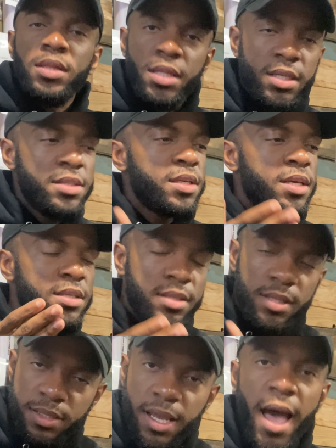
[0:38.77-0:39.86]
This is
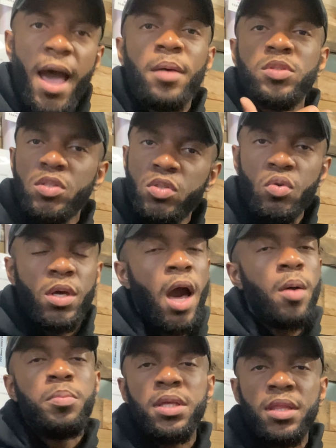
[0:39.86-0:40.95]
the time to do it.
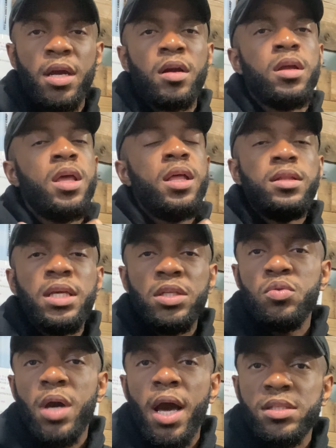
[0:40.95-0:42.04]
I'll be there leading
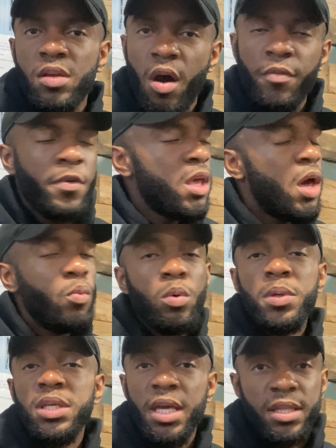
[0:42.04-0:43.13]
you guys off and we'll
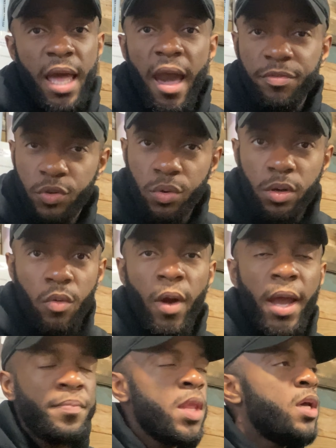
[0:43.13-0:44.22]
be getting after it, all
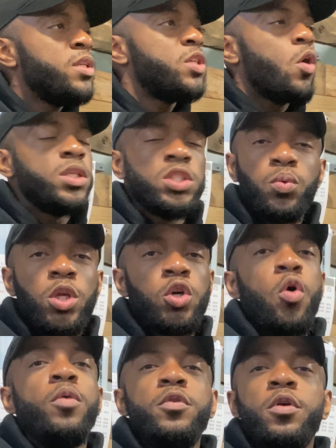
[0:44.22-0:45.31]
right? So I just want to
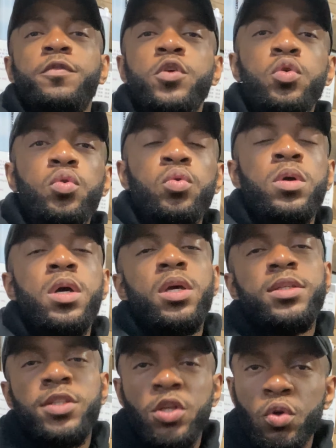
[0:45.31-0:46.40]
go over a few
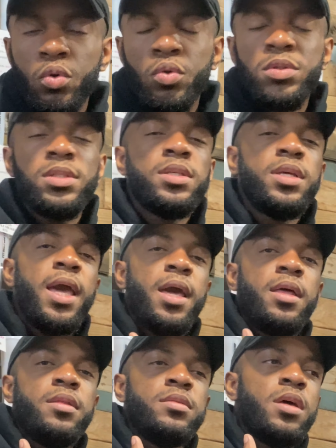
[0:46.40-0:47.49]
cues
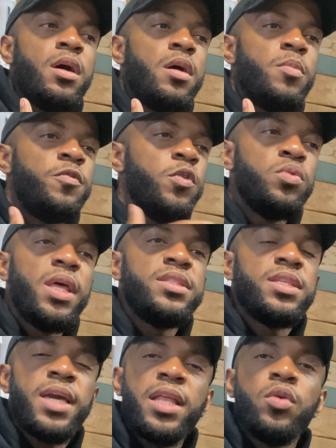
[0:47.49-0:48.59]
and a few things
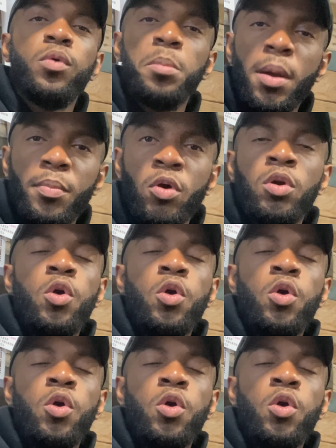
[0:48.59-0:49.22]
to kind of remember